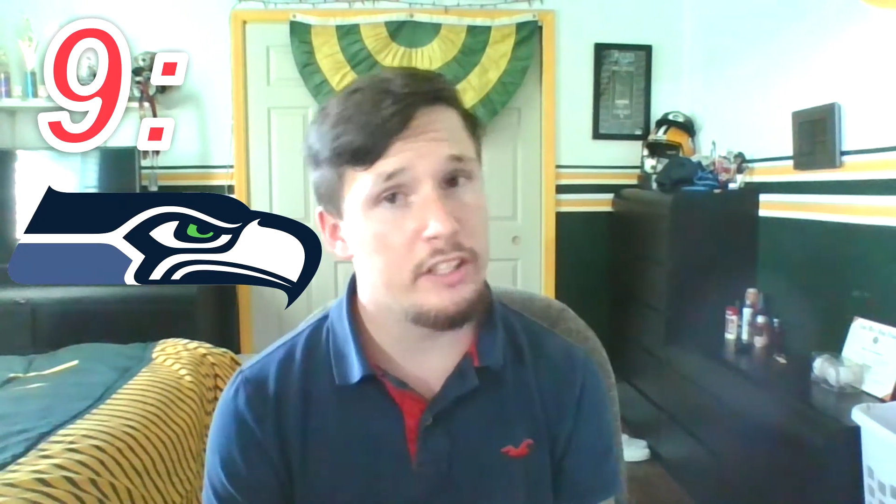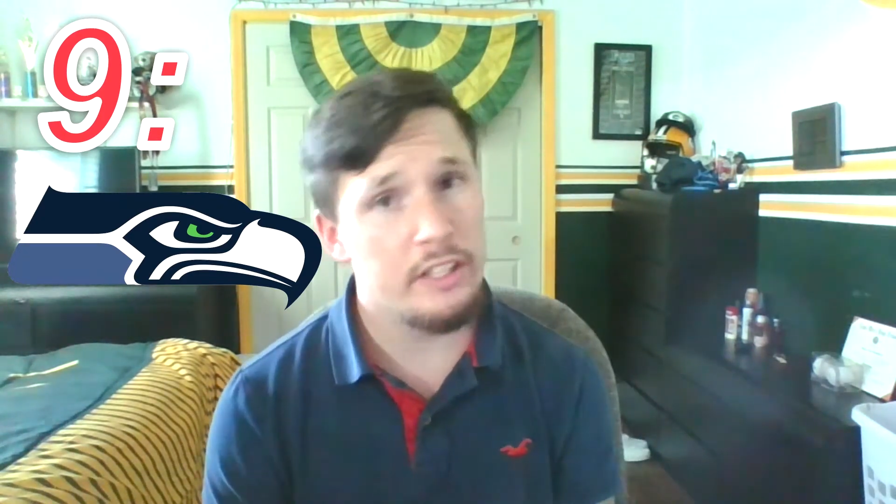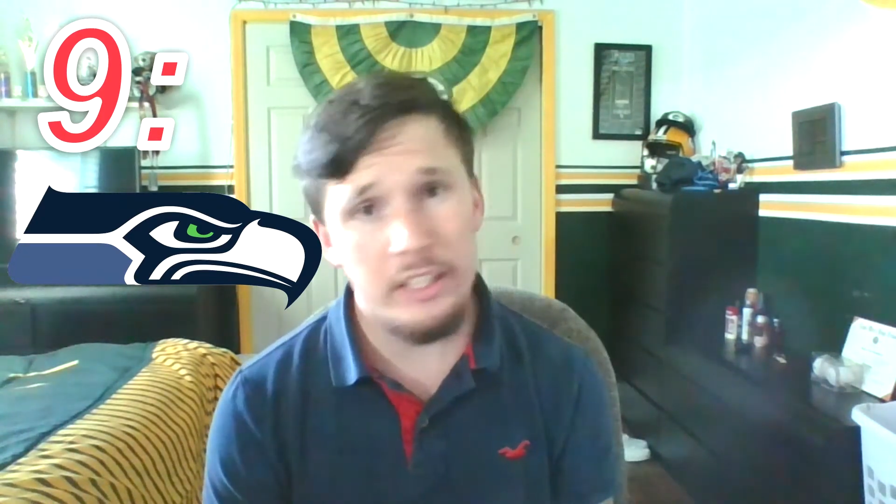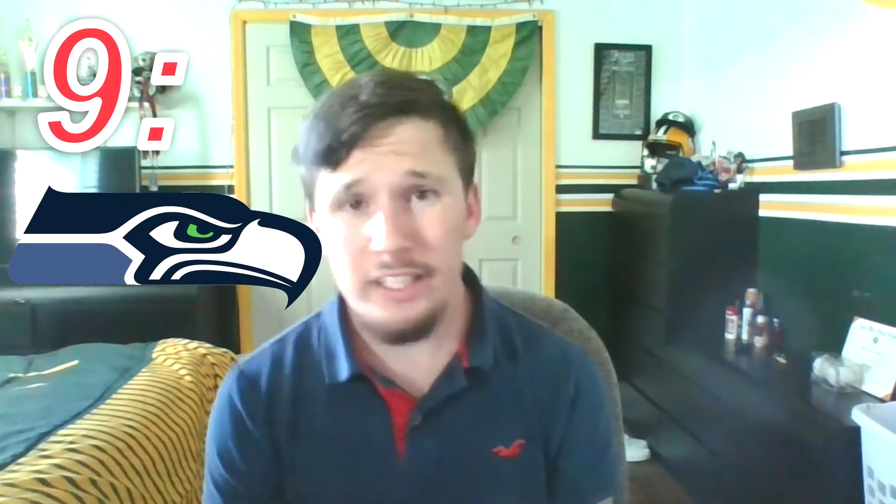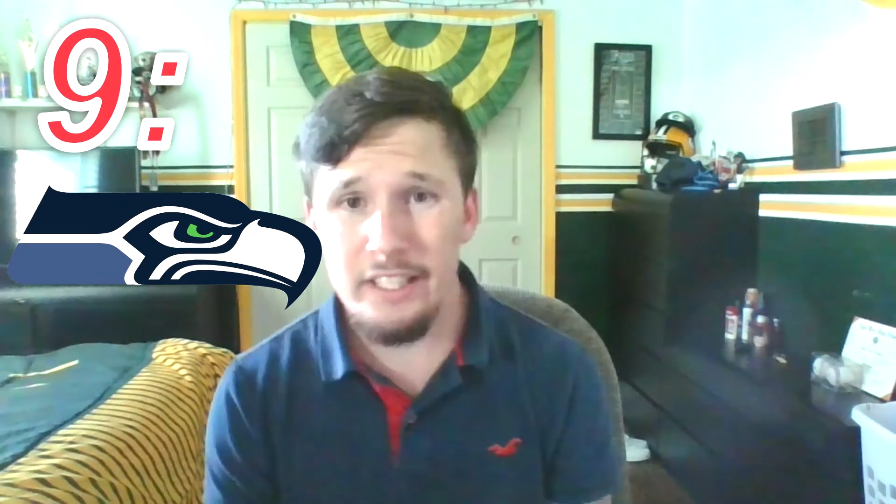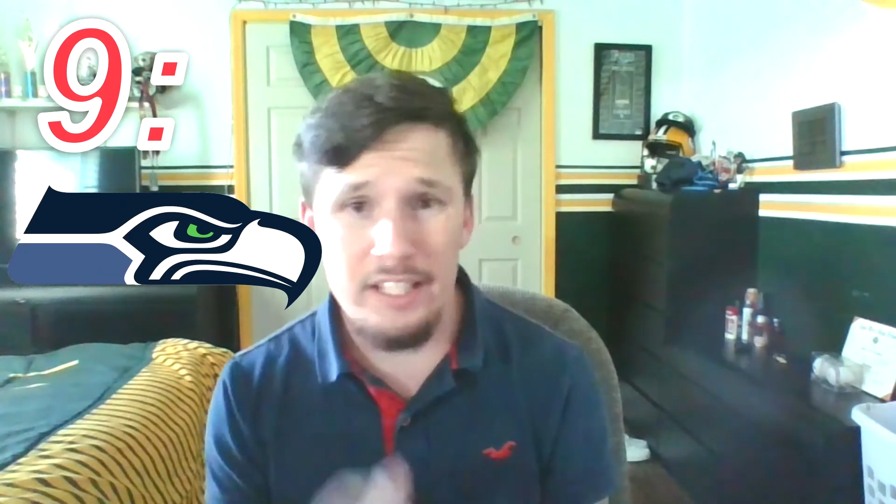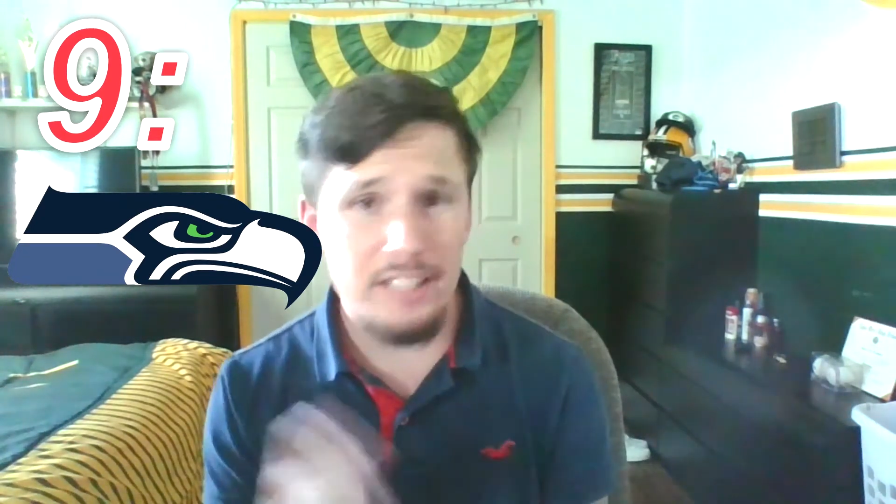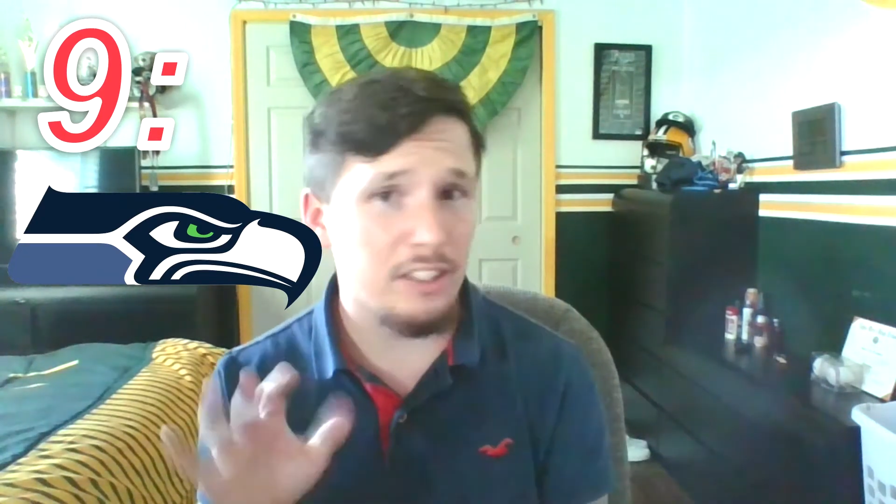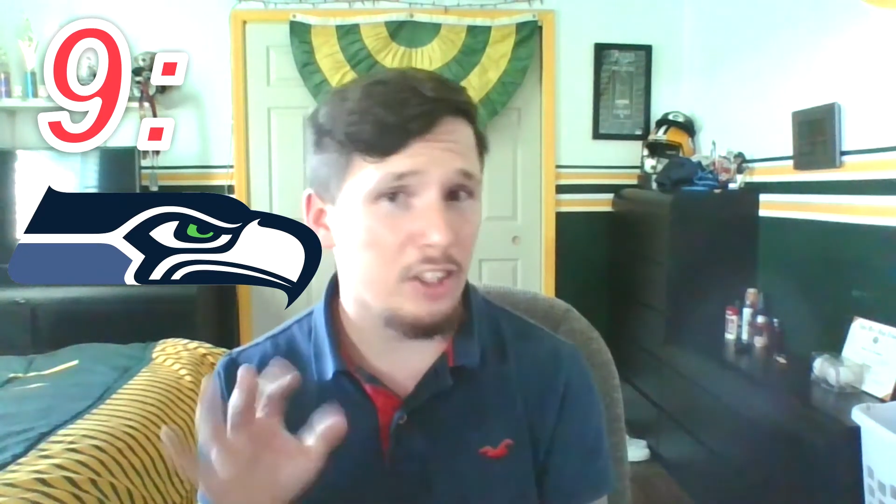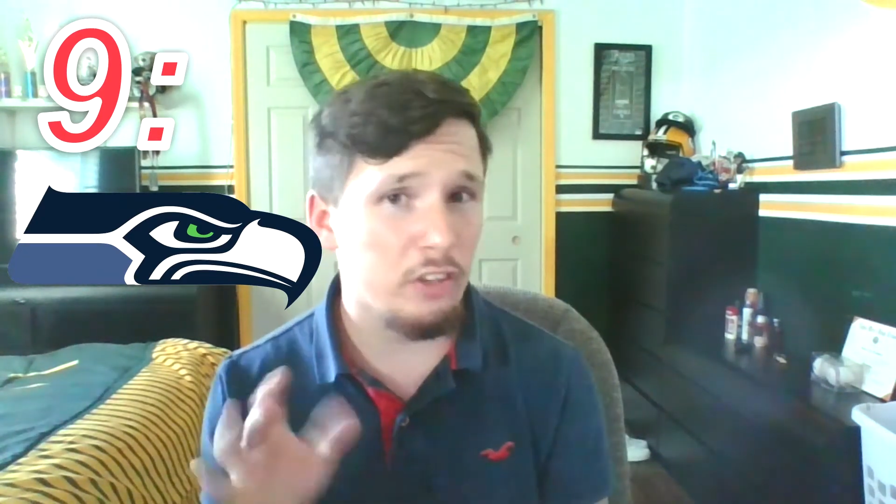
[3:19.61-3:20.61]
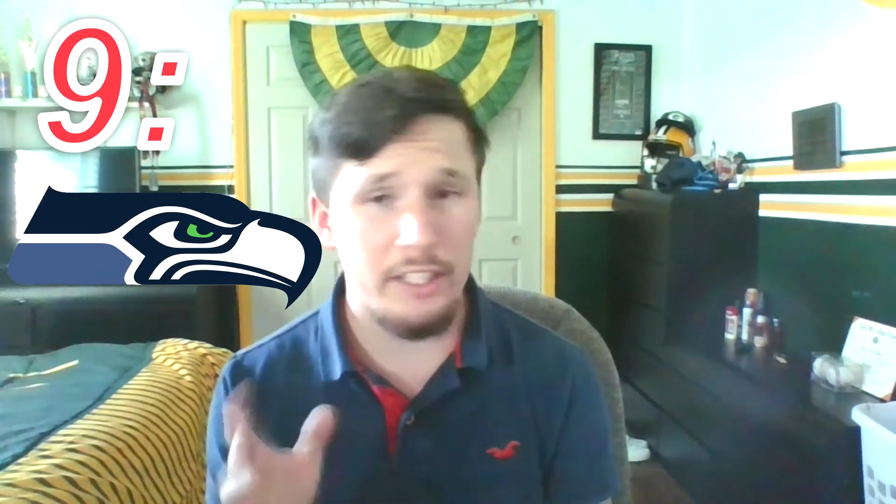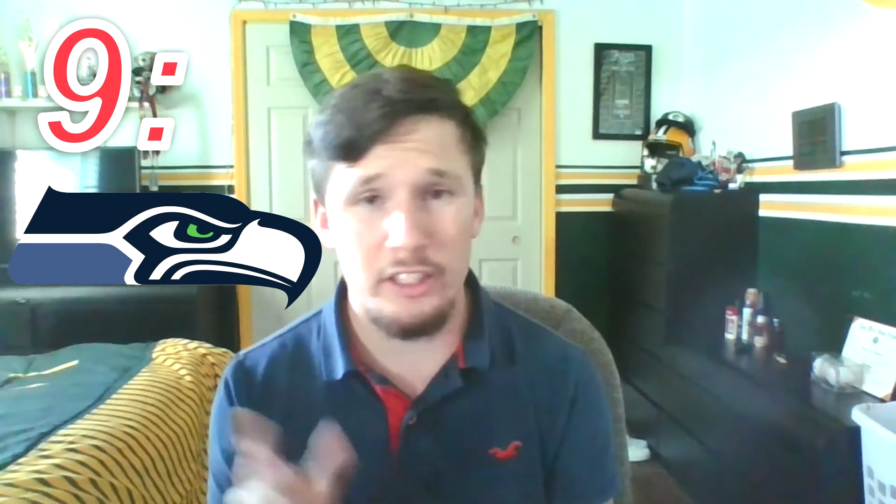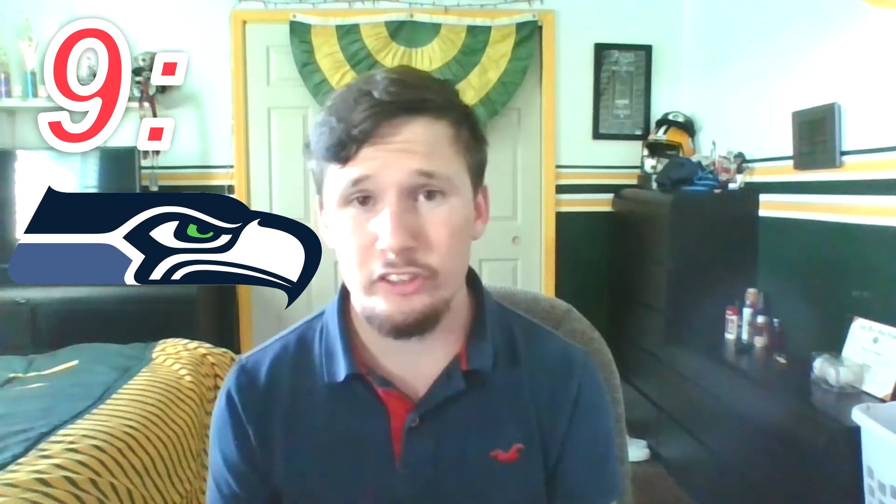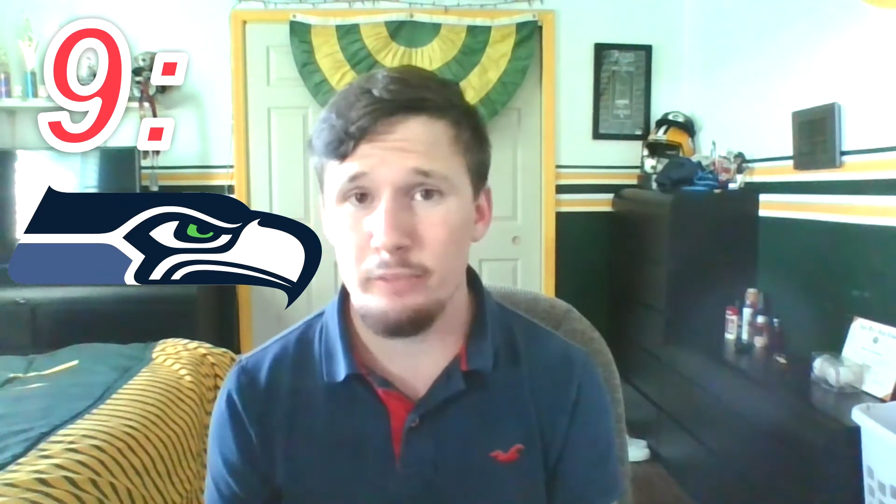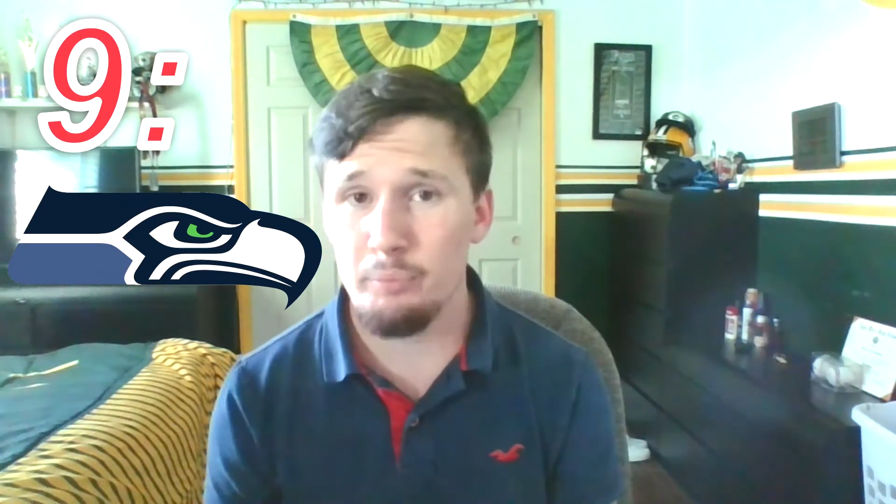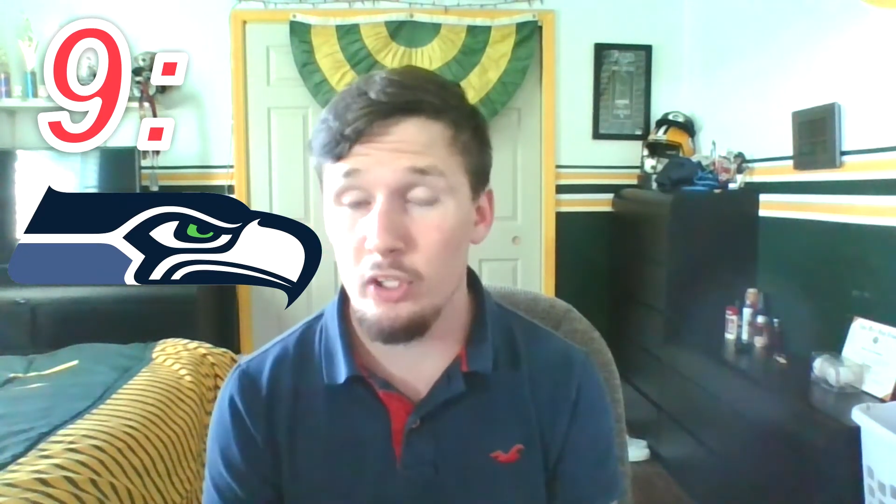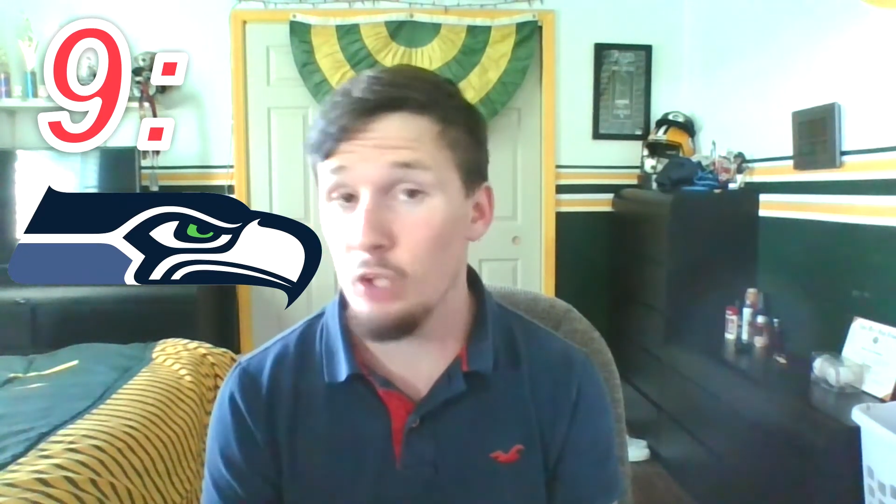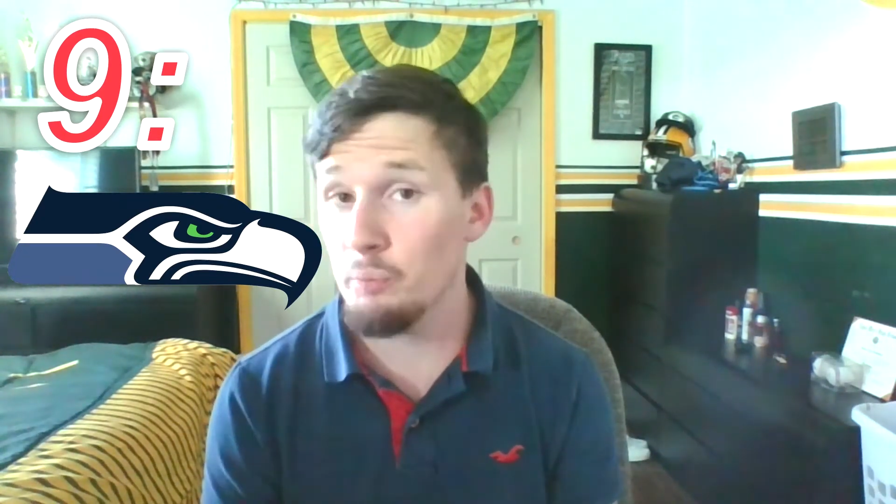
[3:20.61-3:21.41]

he is a little injury prone,